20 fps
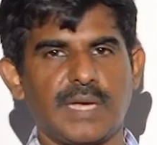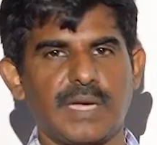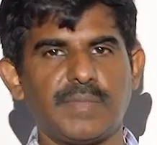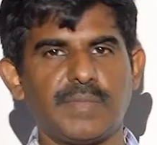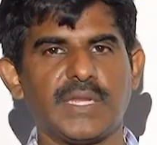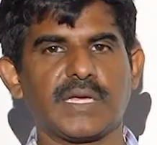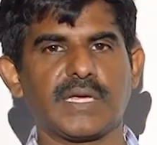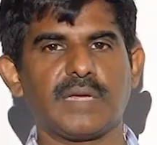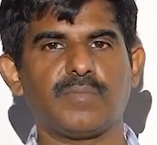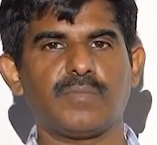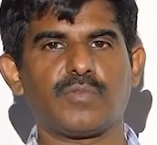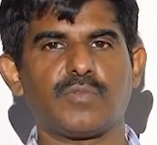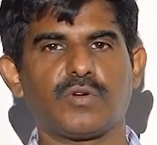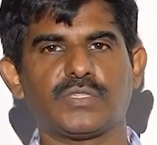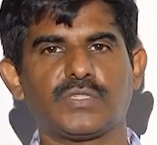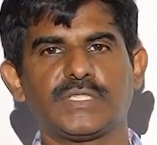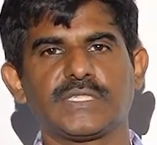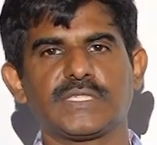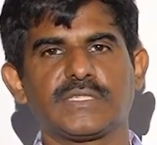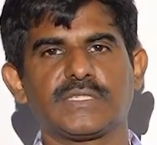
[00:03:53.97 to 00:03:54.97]
American
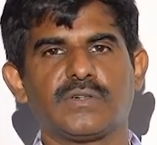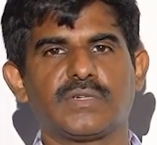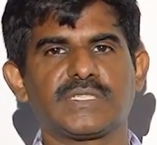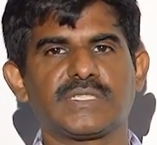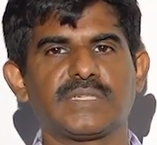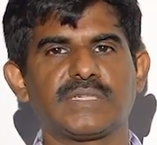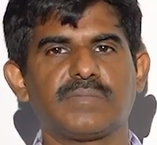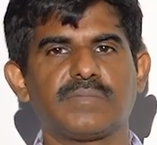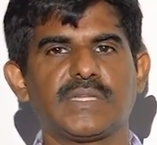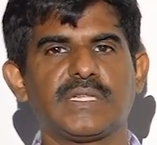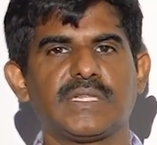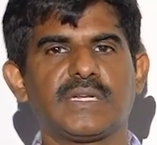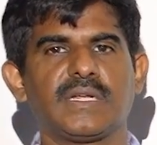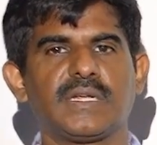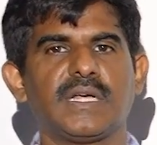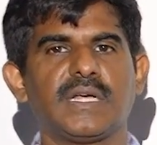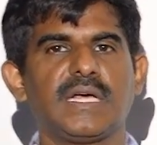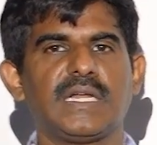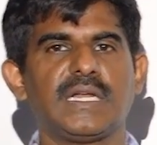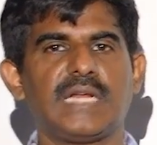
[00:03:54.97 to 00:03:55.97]
project or some other
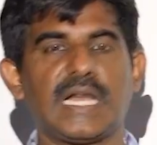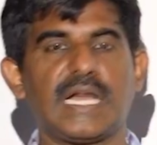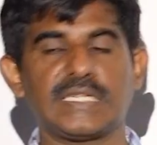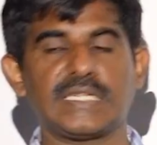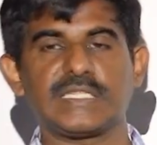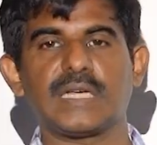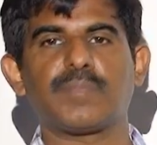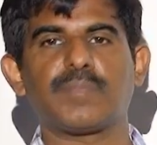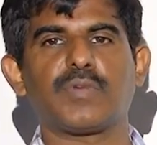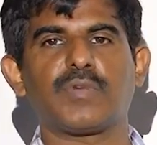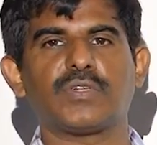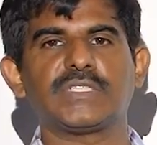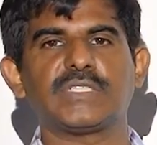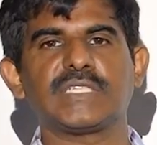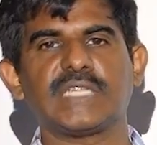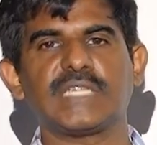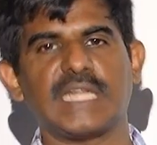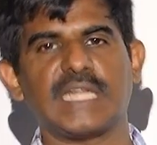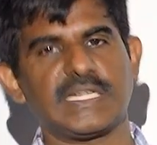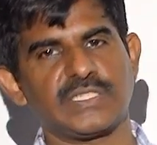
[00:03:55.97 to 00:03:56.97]
NASA
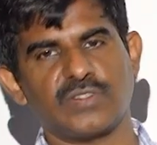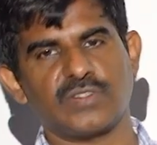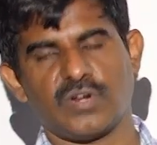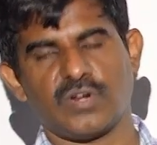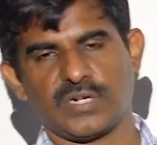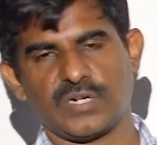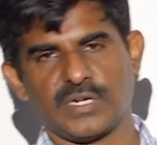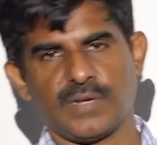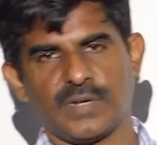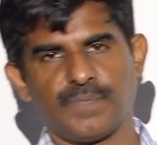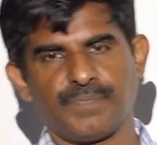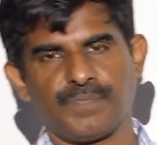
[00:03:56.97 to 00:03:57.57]
project it has got.